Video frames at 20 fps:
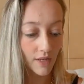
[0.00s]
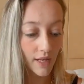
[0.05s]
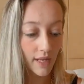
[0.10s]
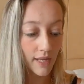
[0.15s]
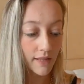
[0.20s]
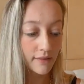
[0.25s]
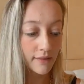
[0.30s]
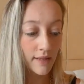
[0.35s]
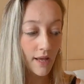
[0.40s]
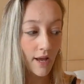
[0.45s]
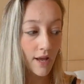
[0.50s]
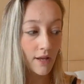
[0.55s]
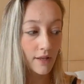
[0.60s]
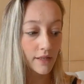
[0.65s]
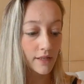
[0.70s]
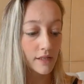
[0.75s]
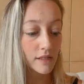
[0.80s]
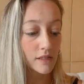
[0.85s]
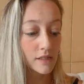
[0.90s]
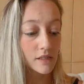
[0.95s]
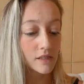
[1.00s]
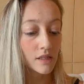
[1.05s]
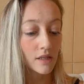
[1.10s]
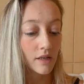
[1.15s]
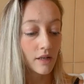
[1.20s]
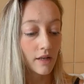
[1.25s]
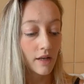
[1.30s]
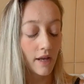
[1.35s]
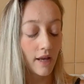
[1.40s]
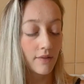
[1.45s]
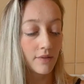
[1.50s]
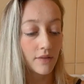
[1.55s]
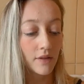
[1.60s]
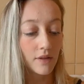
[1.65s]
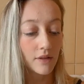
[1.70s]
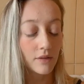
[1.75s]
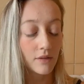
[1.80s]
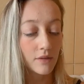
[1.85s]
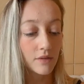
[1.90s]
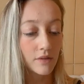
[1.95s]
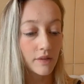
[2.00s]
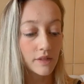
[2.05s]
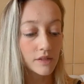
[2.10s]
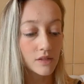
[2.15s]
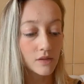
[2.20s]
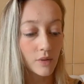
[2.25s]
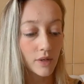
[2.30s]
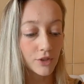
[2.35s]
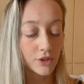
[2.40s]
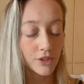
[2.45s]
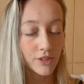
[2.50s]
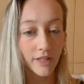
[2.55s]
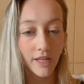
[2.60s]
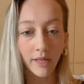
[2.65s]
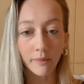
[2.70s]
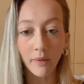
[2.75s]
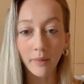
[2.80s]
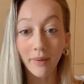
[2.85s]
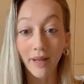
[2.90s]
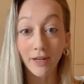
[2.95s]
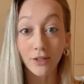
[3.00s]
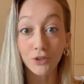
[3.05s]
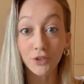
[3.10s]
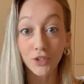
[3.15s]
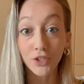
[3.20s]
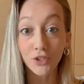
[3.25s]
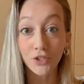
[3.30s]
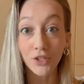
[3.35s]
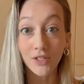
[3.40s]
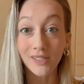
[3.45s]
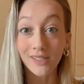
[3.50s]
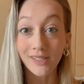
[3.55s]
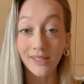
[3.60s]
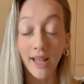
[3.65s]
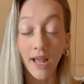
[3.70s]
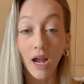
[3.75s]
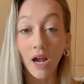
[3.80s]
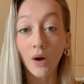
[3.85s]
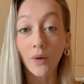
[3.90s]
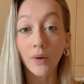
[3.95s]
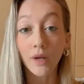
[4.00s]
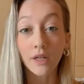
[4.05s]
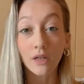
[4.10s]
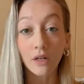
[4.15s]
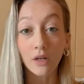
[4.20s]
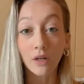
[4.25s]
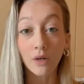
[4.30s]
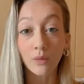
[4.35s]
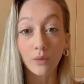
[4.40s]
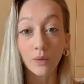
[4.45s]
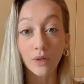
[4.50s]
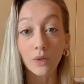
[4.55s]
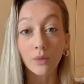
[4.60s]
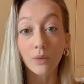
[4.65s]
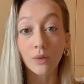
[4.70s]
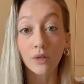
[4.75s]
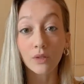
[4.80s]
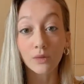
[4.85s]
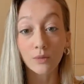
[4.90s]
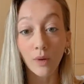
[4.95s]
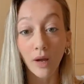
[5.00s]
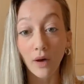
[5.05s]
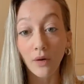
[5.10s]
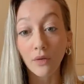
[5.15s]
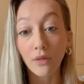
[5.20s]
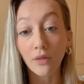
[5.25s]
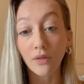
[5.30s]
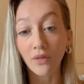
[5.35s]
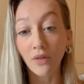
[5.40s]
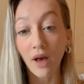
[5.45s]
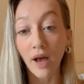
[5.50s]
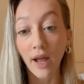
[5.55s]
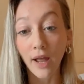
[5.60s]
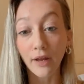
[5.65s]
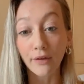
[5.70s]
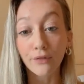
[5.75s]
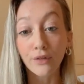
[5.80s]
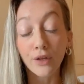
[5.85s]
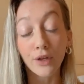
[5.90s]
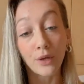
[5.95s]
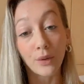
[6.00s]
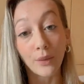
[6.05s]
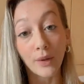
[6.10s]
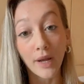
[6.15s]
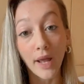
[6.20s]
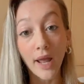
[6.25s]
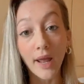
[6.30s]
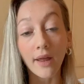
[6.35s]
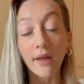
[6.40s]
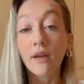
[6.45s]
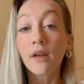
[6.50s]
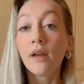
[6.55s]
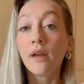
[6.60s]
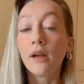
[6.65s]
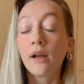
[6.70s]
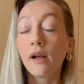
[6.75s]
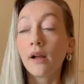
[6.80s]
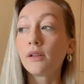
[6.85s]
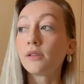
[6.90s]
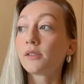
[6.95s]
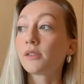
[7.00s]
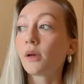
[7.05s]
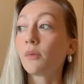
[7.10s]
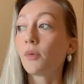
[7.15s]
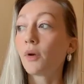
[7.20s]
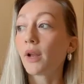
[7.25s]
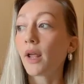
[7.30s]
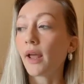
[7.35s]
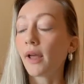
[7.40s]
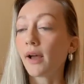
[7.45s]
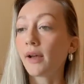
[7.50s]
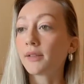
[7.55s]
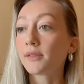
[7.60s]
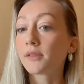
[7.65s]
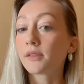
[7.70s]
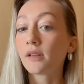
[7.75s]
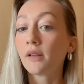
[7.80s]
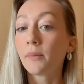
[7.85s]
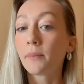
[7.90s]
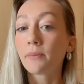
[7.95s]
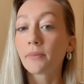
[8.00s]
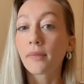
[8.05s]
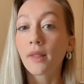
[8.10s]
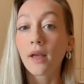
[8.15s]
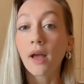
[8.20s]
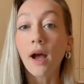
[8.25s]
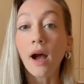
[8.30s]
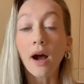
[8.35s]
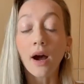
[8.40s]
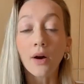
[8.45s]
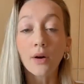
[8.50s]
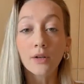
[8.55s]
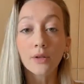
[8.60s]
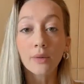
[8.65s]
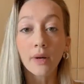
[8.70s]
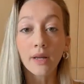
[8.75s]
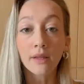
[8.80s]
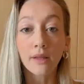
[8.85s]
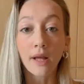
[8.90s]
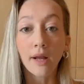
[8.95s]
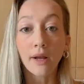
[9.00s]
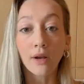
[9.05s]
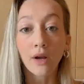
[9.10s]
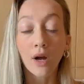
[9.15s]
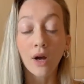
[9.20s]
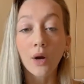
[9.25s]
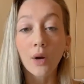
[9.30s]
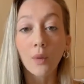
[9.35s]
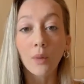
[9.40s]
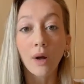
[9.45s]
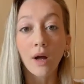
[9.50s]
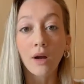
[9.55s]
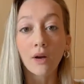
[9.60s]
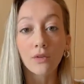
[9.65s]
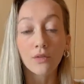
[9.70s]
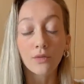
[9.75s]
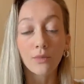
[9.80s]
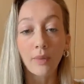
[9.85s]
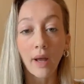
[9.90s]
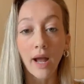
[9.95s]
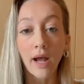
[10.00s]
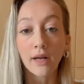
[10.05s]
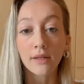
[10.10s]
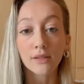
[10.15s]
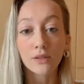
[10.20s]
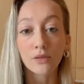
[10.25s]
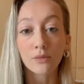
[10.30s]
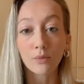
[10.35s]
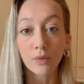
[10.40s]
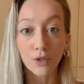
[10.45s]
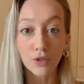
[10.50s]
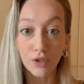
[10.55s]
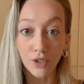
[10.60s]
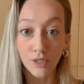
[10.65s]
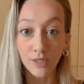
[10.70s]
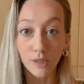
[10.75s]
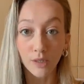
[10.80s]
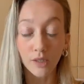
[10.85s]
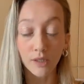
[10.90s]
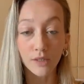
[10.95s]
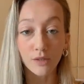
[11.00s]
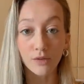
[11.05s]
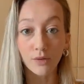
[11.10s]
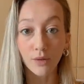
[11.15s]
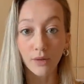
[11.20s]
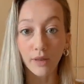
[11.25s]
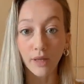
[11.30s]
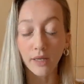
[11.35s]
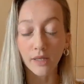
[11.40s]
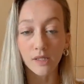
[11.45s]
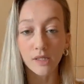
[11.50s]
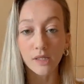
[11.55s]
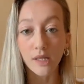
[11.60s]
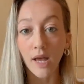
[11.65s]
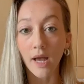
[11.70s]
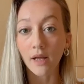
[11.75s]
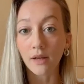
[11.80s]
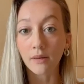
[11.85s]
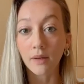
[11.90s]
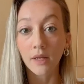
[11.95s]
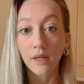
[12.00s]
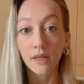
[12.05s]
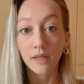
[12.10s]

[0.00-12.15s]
And that is, and this question came up actually just now in a Real World Wealth live Q&A, and someone asked, how do I let go of past purchases or things that,